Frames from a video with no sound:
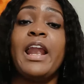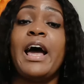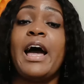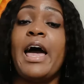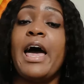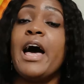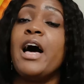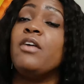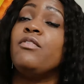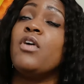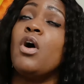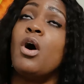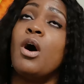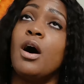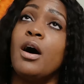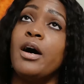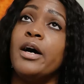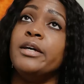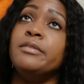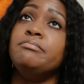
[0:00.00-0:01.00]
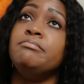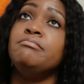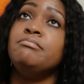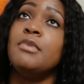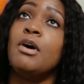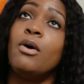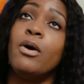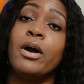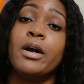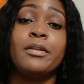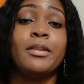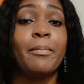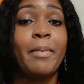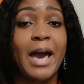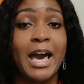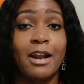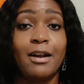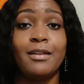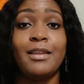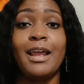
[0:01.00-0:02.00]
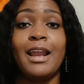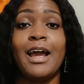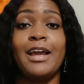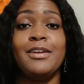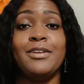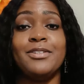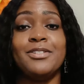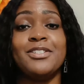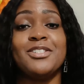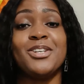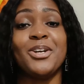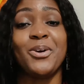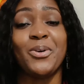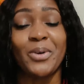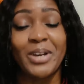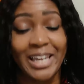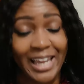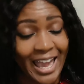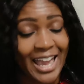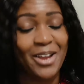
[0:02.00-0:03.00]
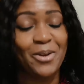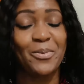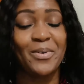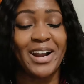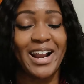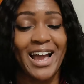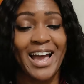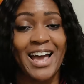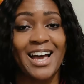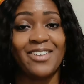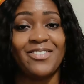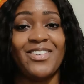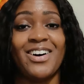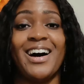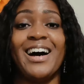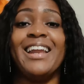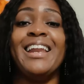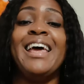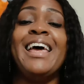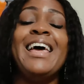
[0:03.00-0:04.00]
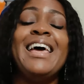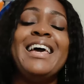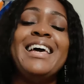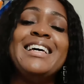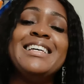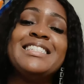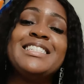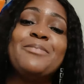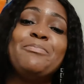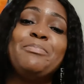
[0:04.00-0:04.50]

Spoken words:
that I have on, or the pattern that I use to create what I have on, is